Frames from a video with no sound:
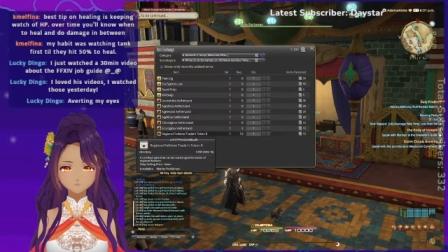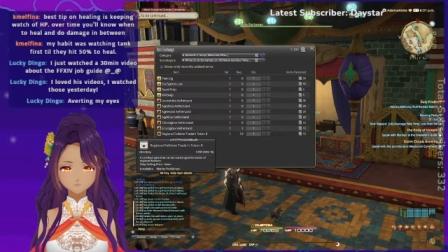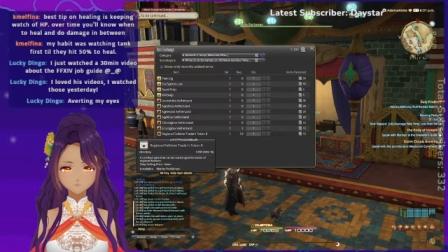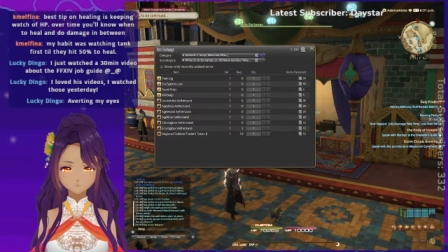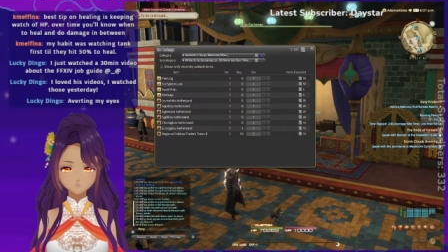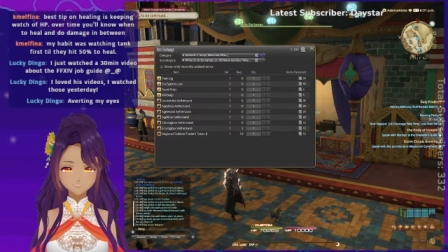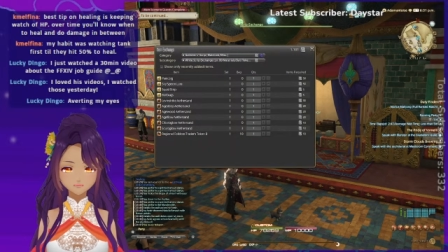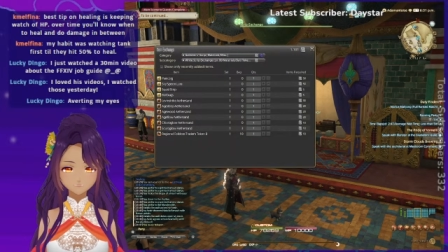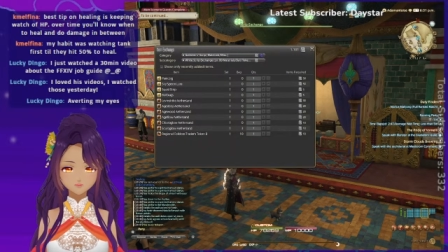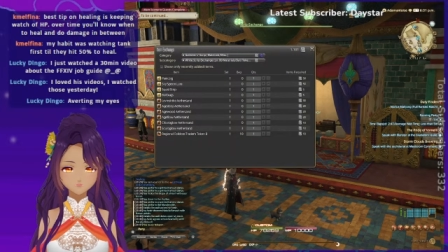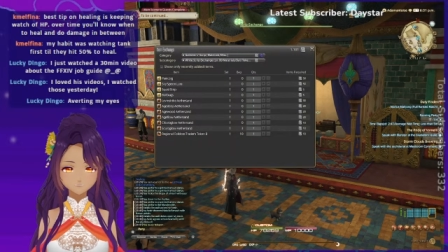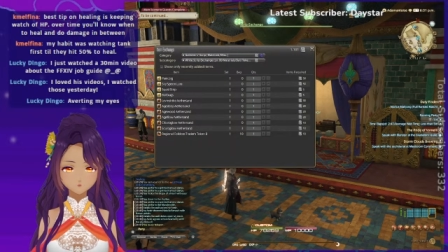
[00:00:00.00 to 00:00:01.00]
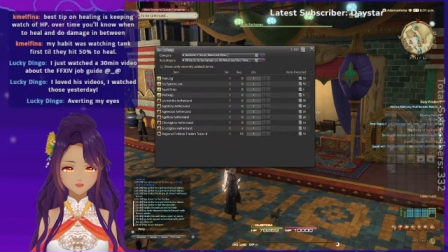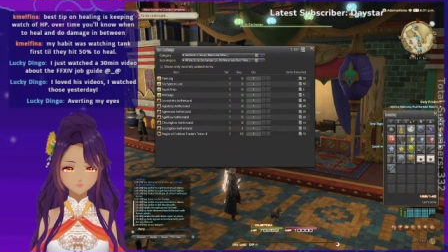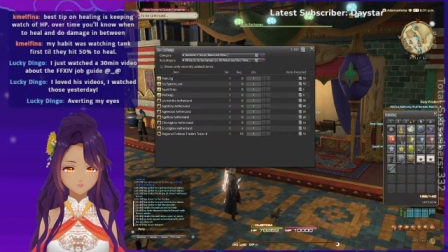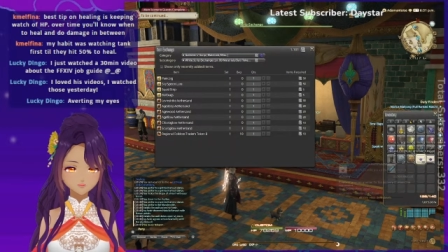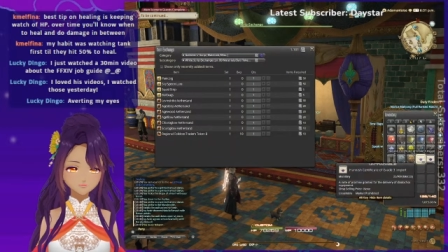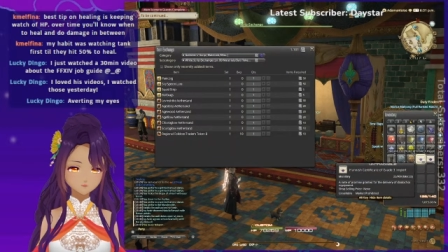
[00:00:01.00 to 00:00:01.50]
And there's this
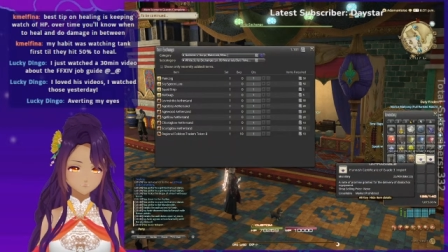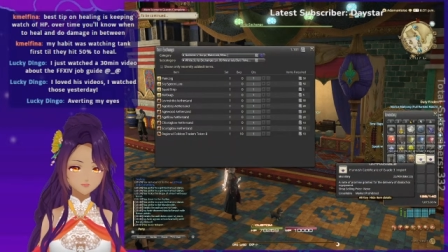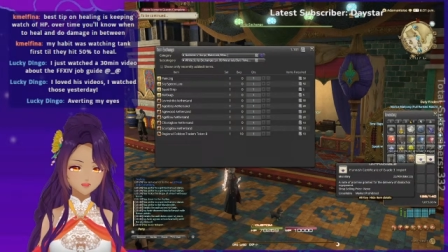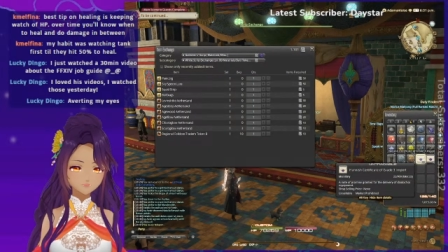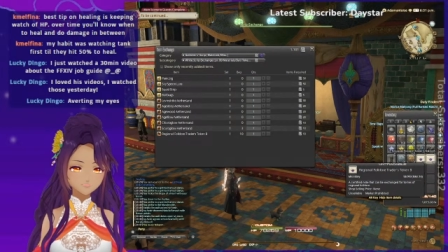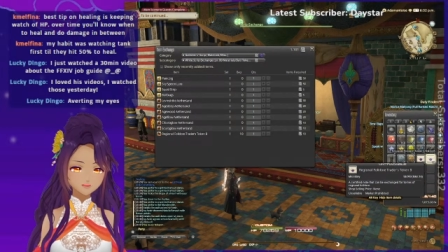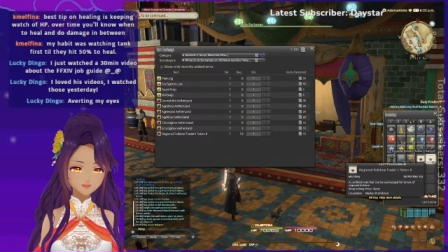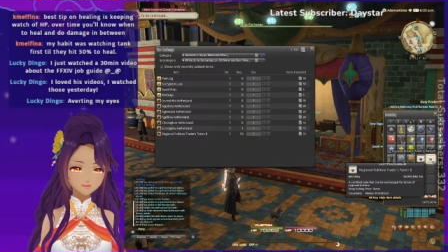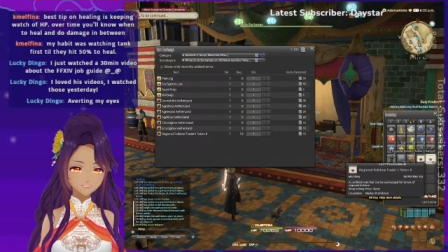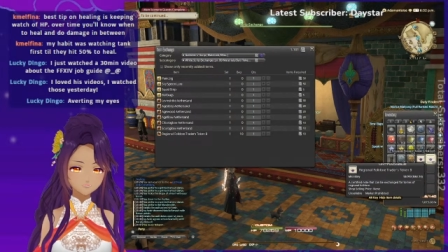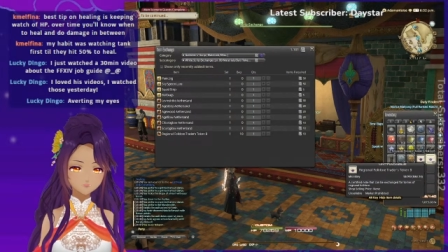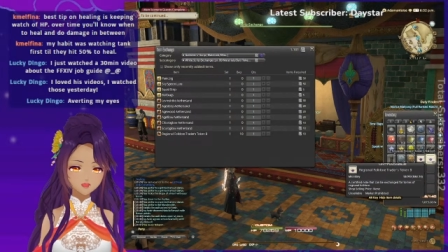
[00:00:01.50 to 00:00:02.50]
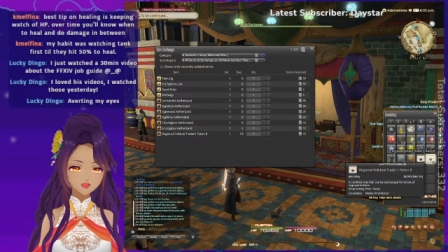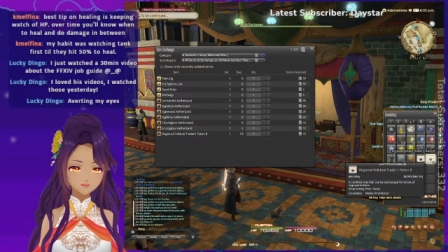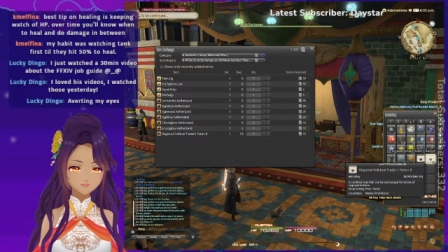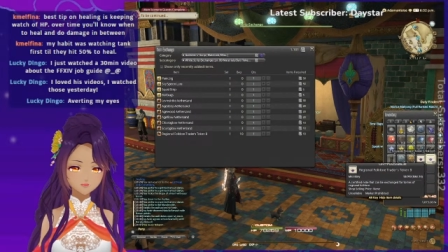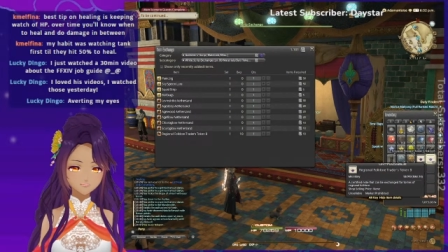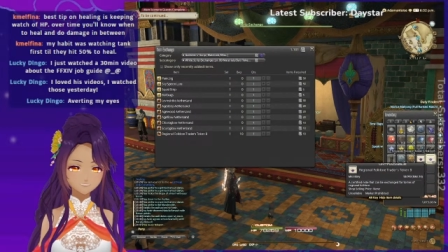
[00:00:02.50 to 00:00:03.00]
one. That was the one that I have, right?
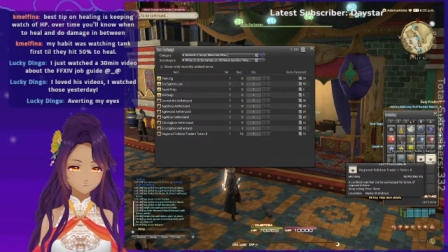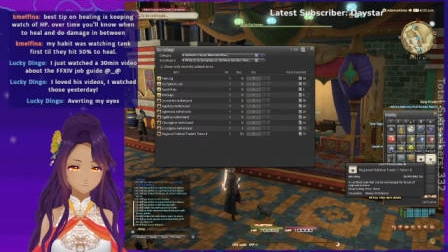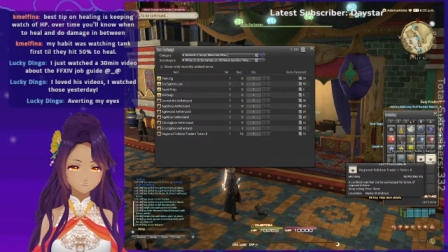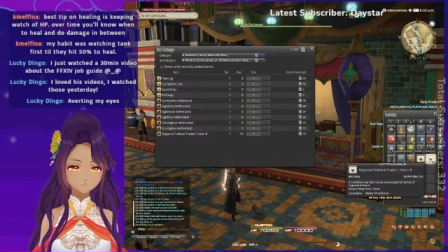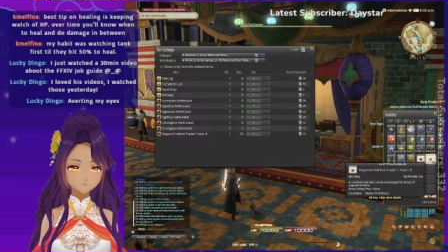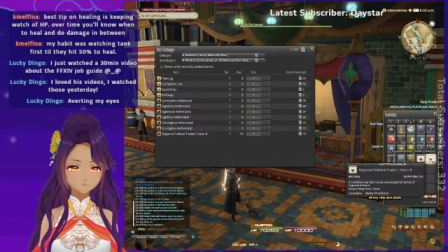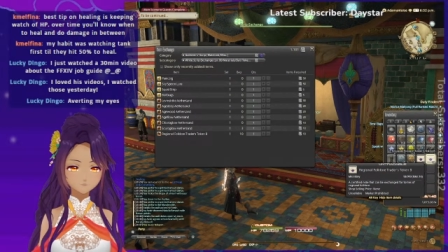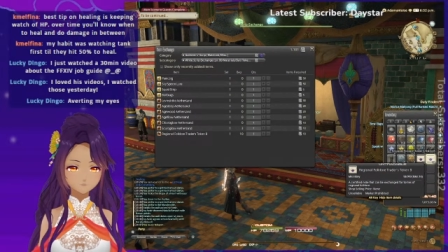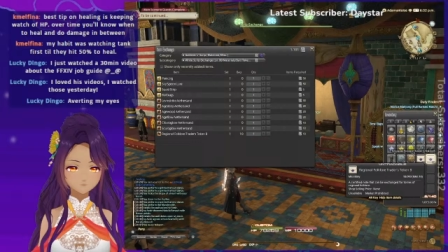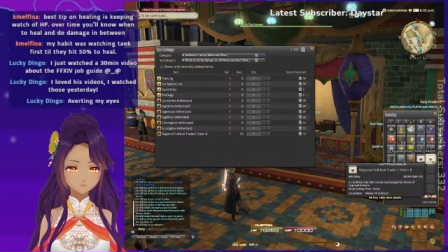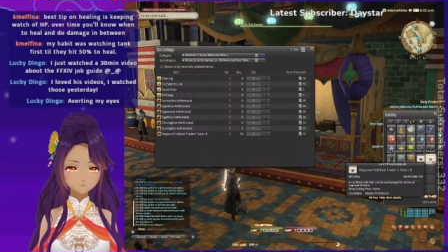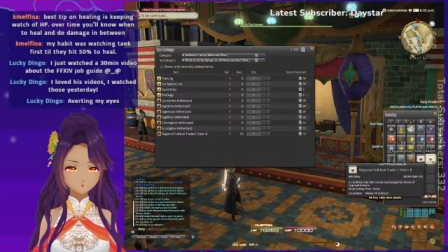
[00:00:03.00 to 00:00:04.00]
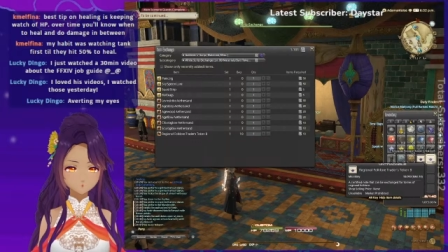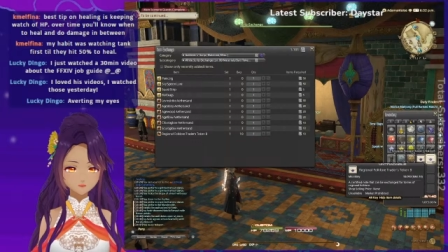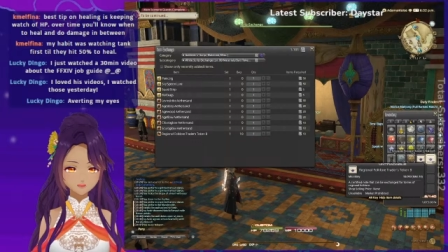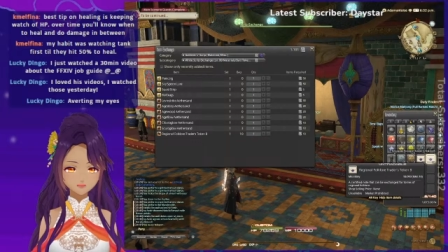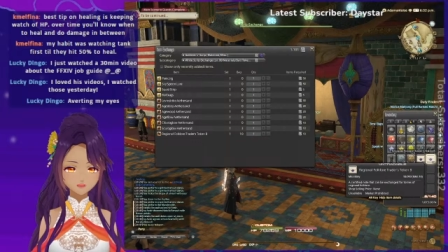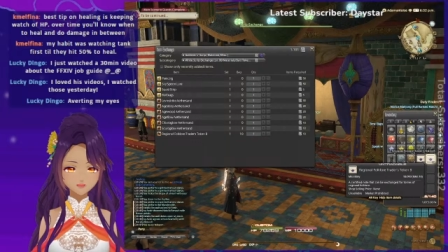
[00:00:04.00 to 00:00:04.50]
Yes. So where
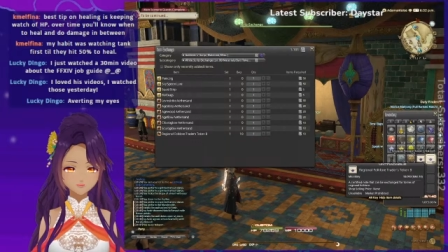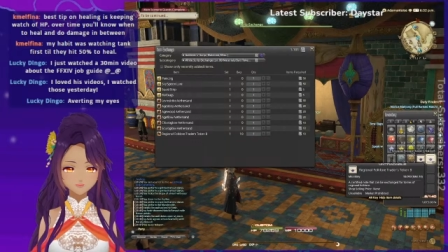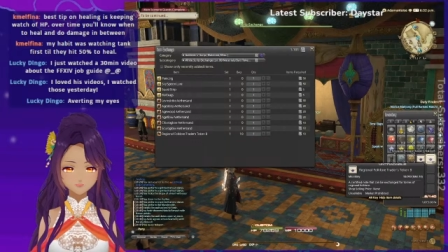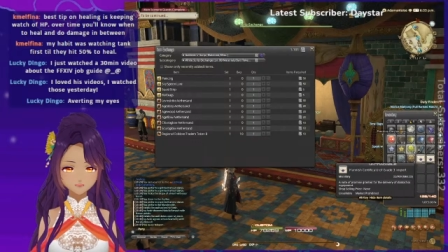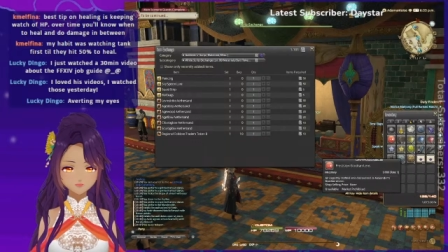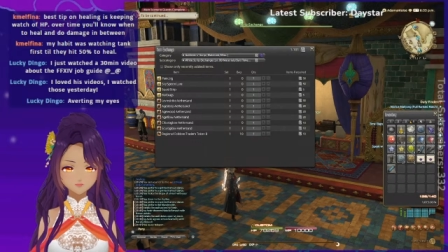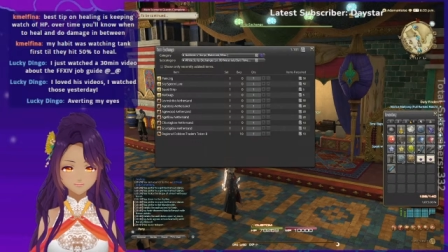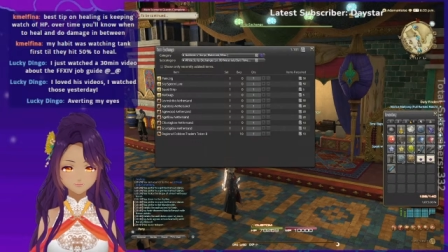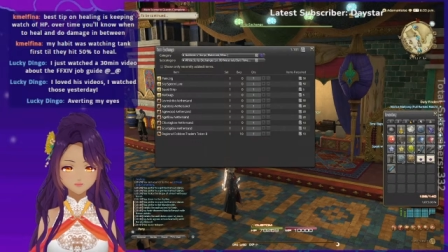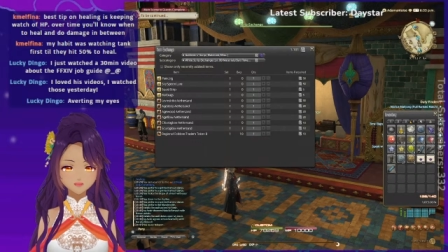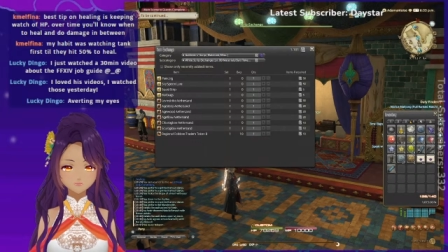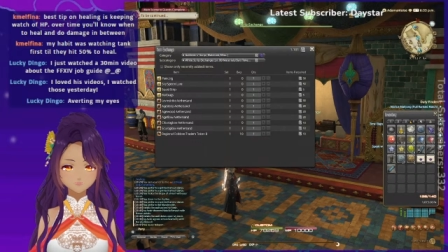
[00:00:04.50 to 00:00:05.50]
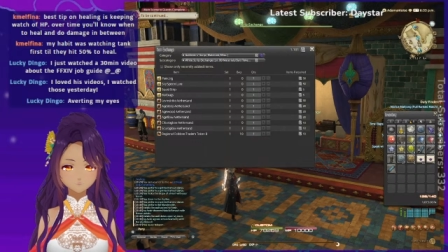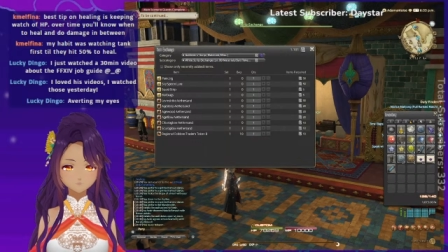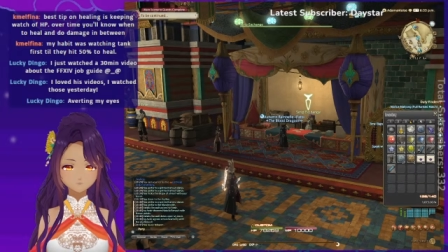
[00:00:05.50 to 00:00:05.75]
do I turn that in? Okay.